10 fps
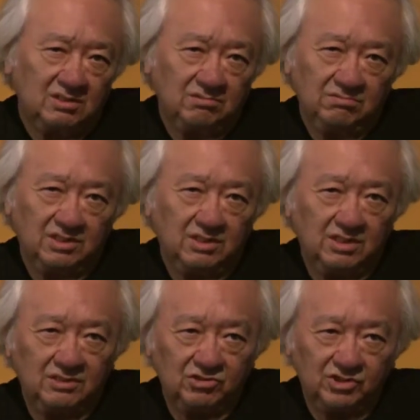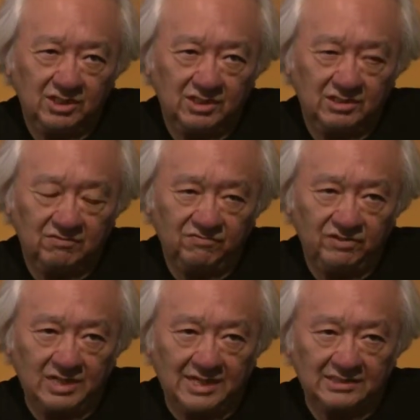uh, understanding of
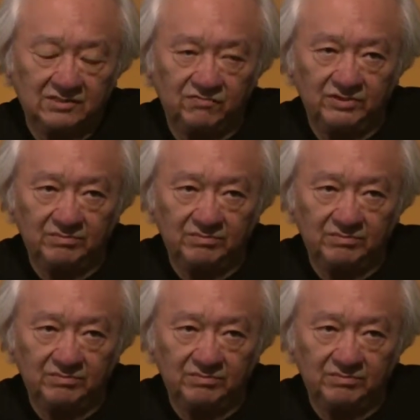philosophy and